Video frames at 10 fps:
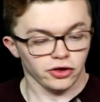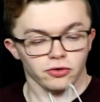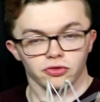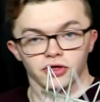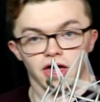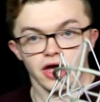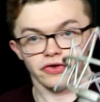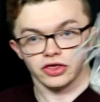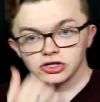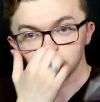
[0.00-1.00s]
do you think
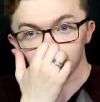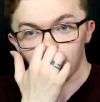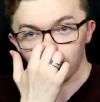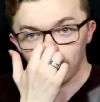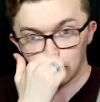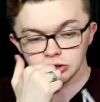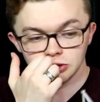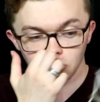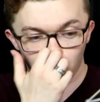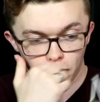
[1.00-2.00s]
this shock mount is
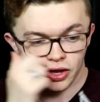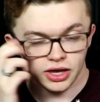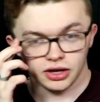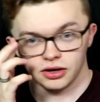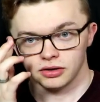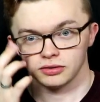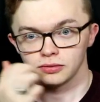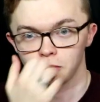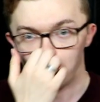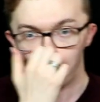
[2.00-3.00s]
so big?
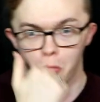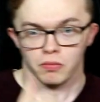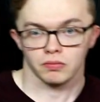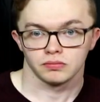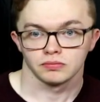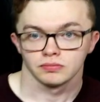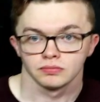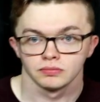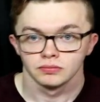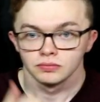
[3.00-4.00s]

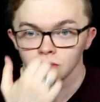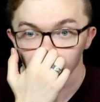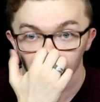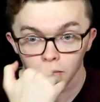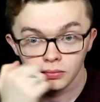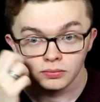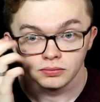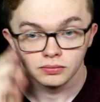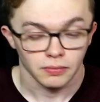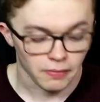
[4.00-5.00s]
Hmm.
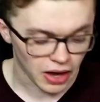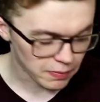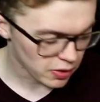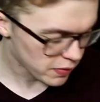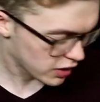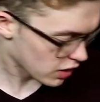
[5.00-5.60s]
Maybe, Maybe